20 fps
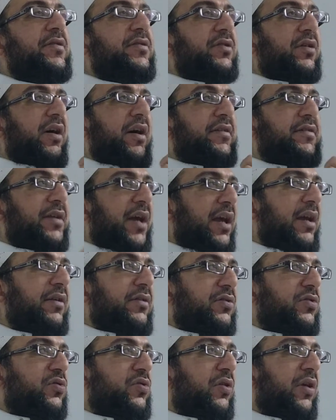a
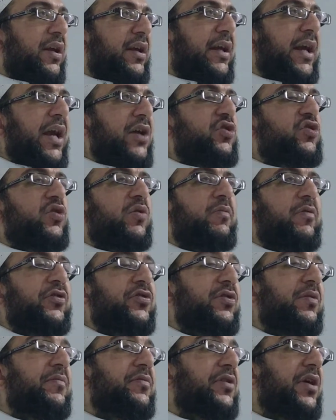date to engage the
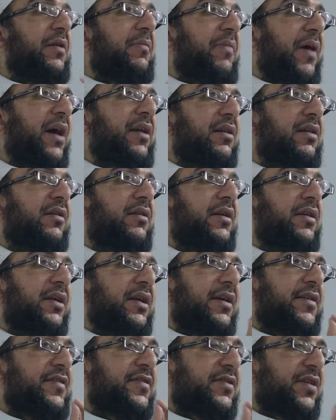Muslims in battle in the year
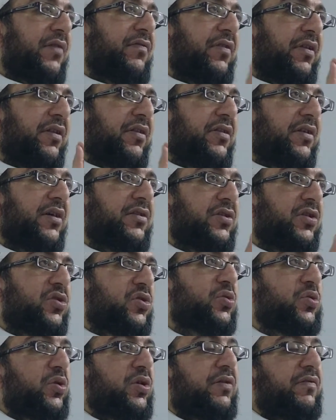
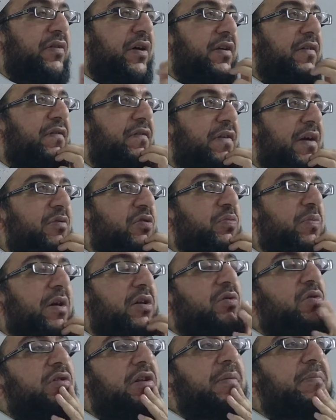732, in a very famous battle
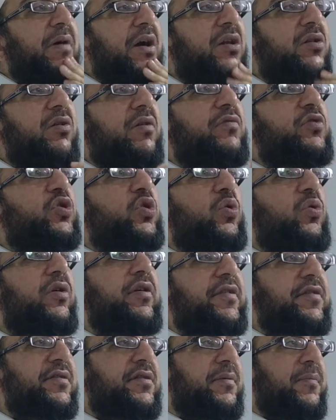called the Battle of
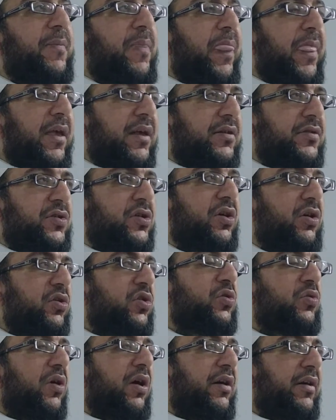Tours.
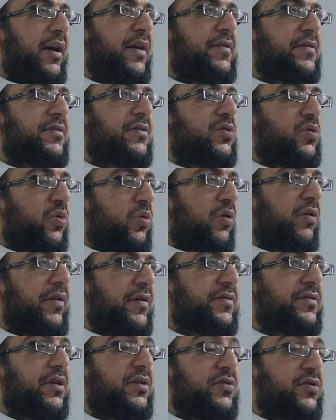Tours. Tours
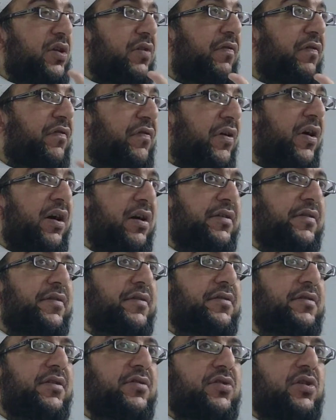is in France.
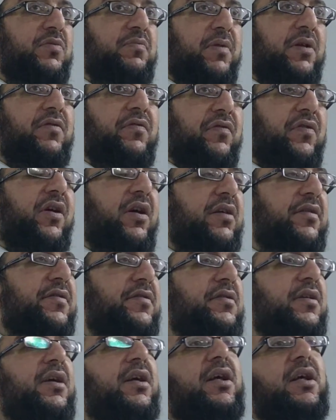This is mid-France.
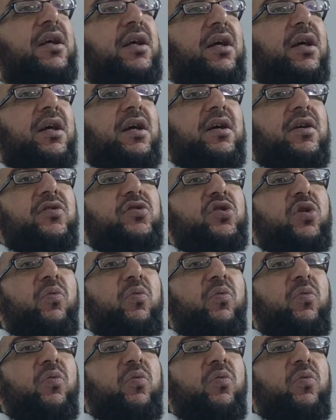So what